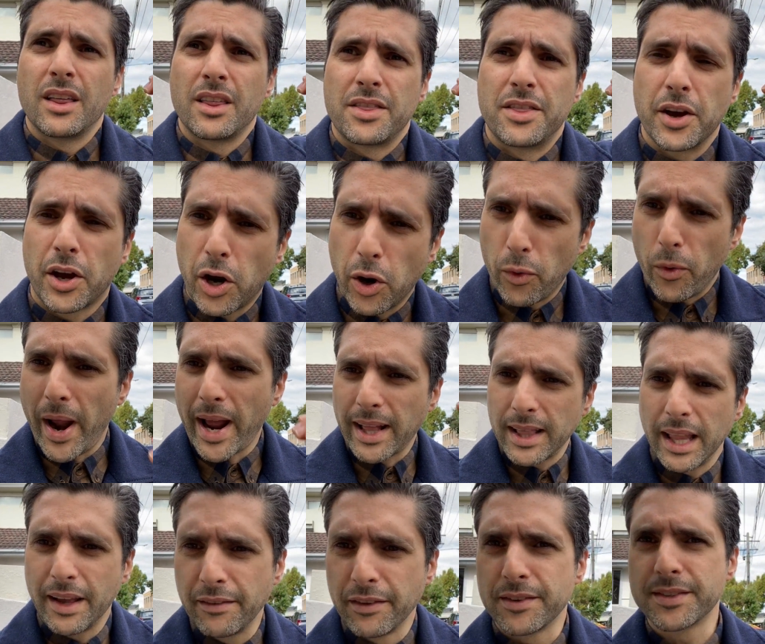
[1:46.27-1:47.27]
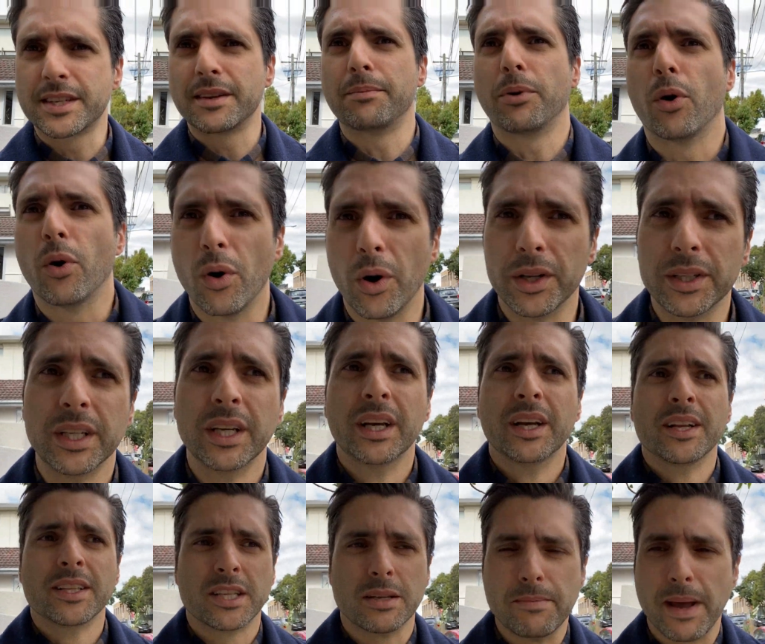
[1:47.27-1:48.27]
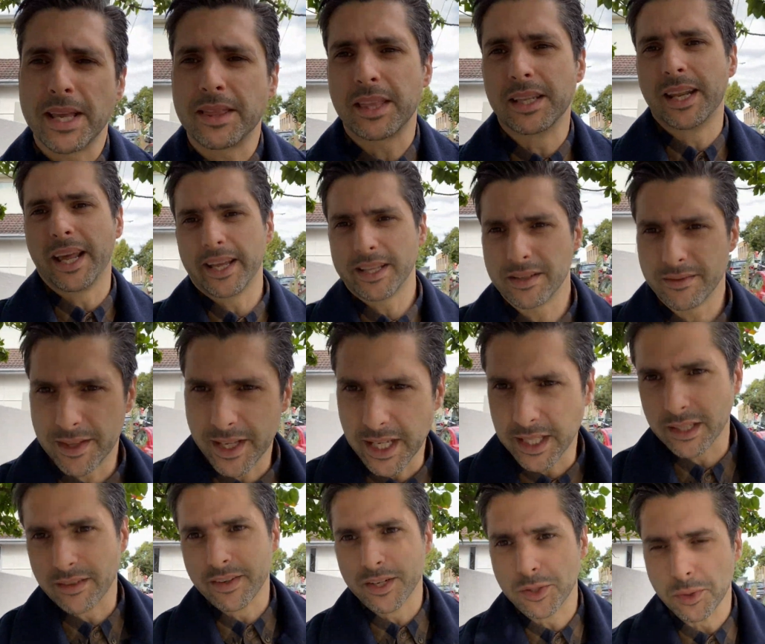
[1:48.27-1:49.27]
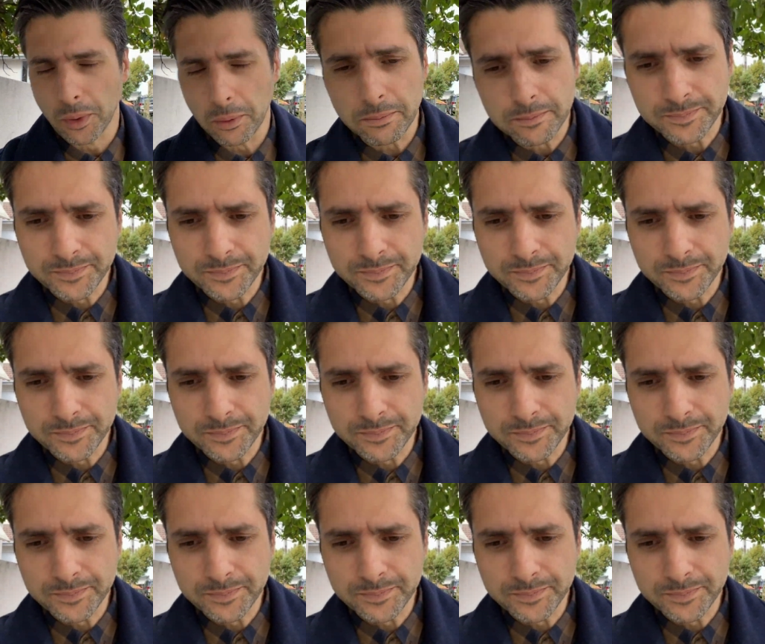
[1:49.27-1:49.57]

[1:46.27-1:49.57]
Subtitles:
the correct level of support to meet the needs of the individual.